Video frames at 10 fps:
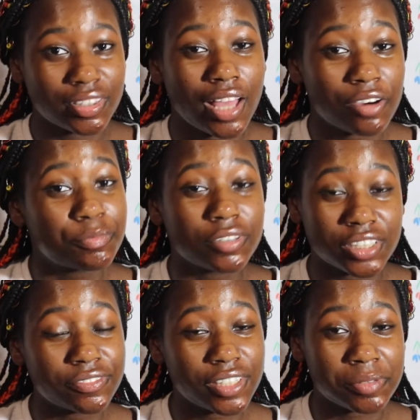the Elf
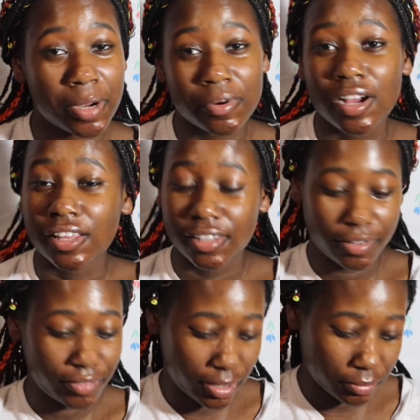Poise Face Primer, I
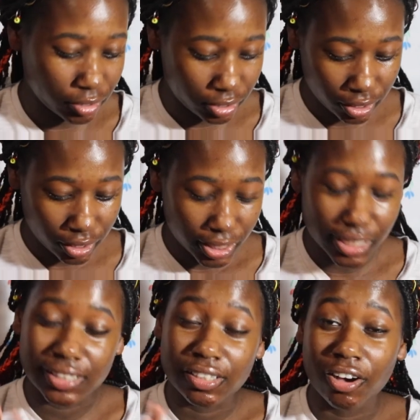love that one.
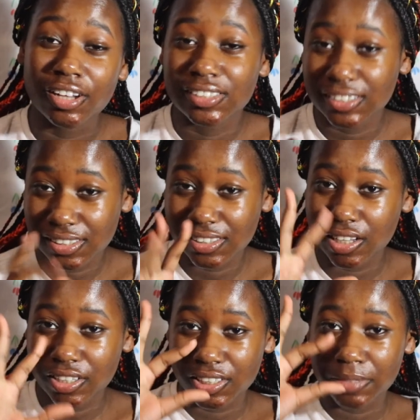It costs six
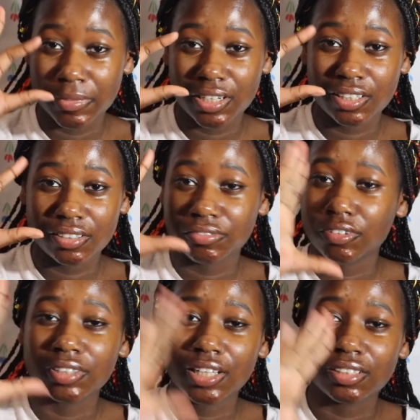dollars. The mini,
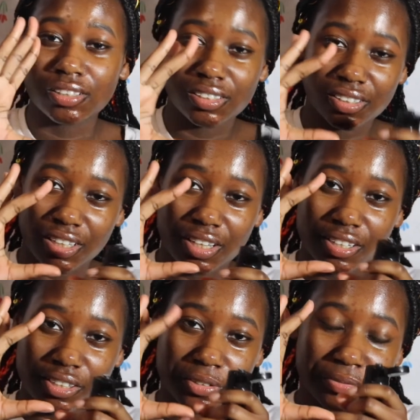well, like
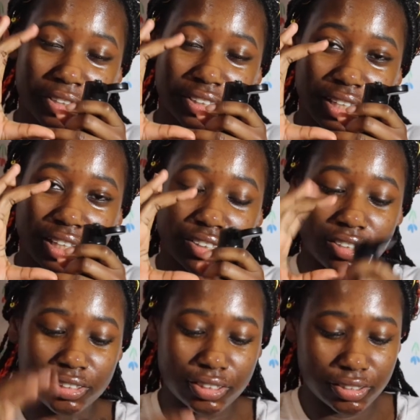the first size
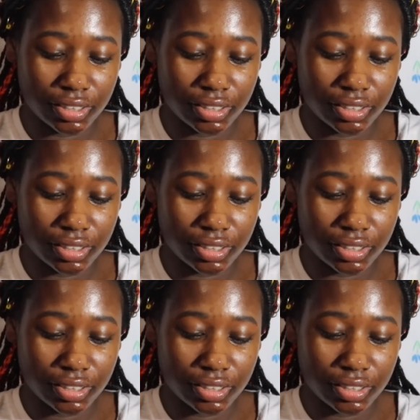costs six